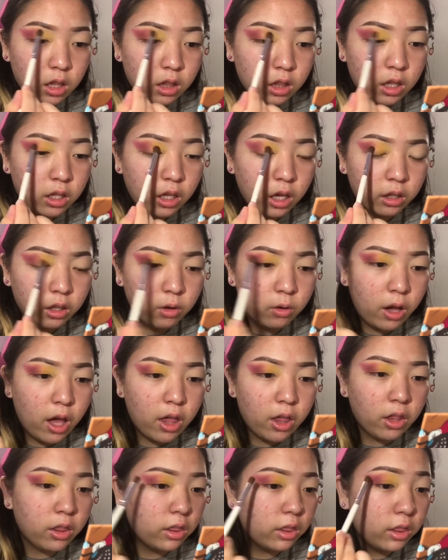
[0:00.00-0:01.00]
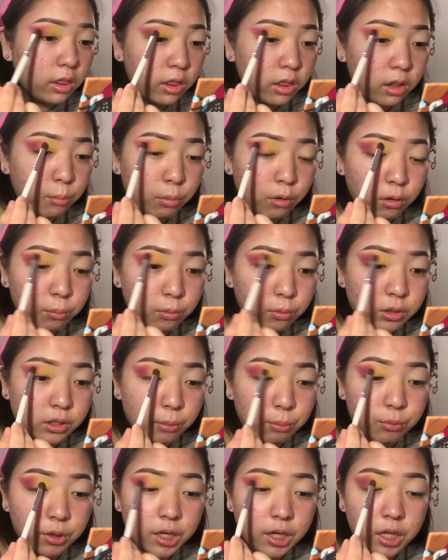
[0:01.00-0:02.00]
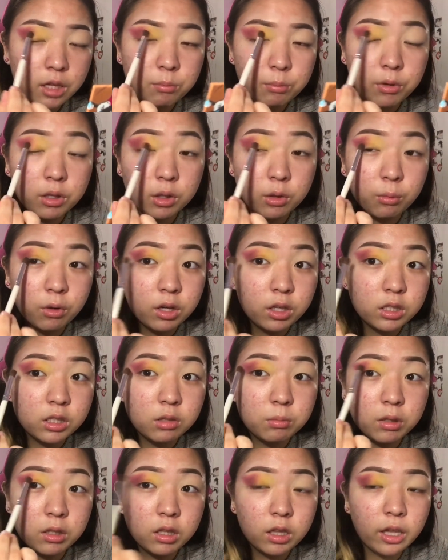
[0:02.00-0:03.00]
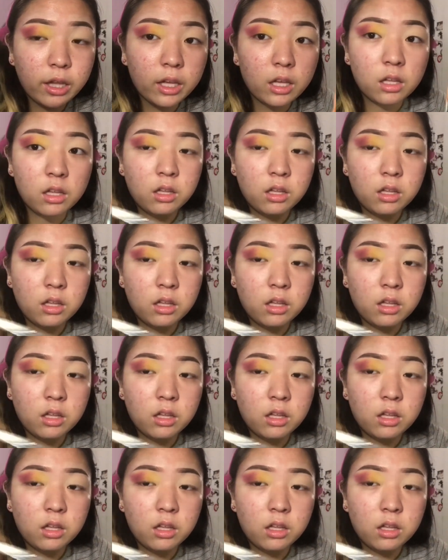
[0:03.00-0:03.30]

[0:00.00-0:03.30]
the yellow and the purple separating, but you want it to be like